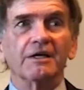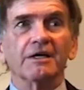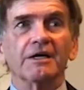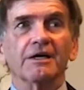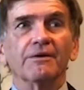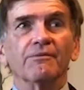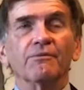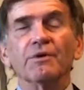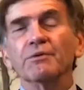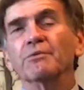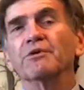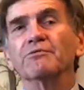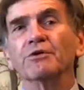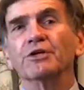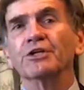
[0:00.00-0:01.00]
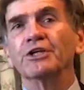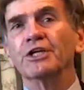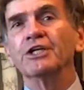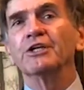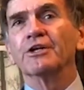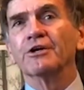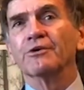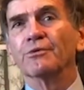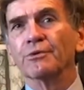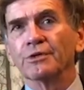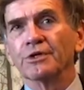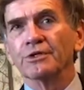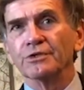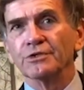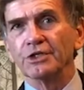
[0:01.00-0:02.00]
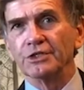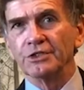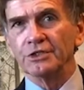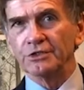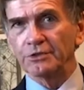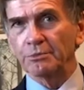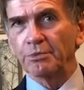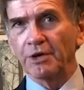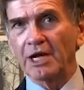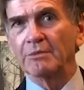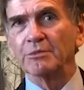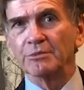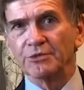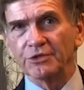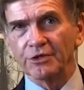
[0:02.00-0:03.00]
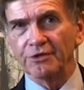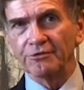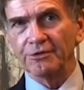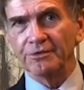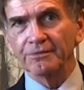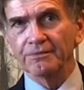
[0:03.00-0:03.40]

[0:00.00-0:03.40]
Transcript: uh, what we really need in our organization is a problem solver.